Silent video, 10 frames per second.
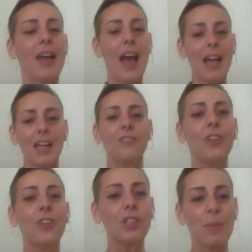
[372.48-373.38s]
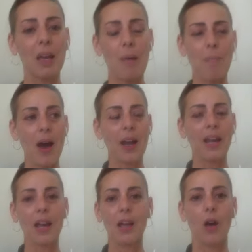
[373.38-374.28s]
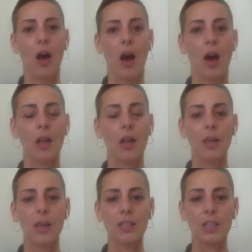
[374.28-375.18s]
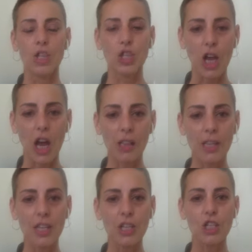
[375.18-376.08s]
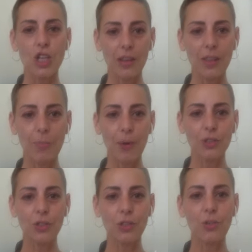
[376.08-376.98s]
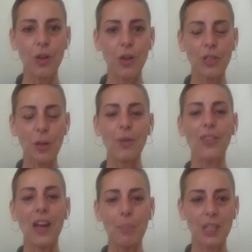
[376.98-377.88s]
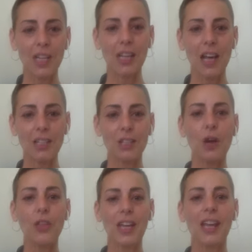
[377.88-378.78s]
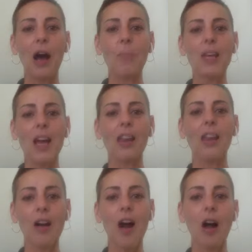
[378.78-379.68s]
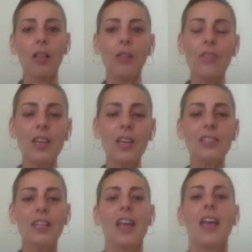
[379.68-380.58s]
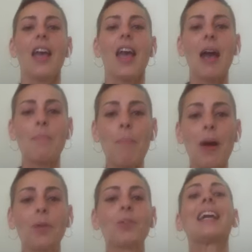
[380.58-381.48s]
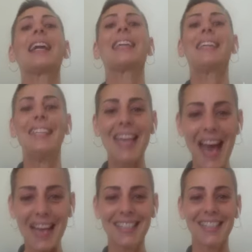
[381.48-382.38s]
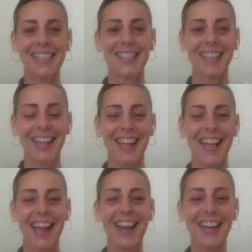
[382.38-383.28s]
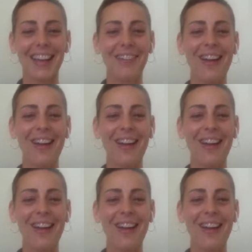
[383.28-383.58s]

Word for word: I could feel something in my body. And I go, oh, is it Shelly? Is Shelly the person who knows something that I'm pretending not to know that can help me unlock all of this? And my body was like, yes. And I go,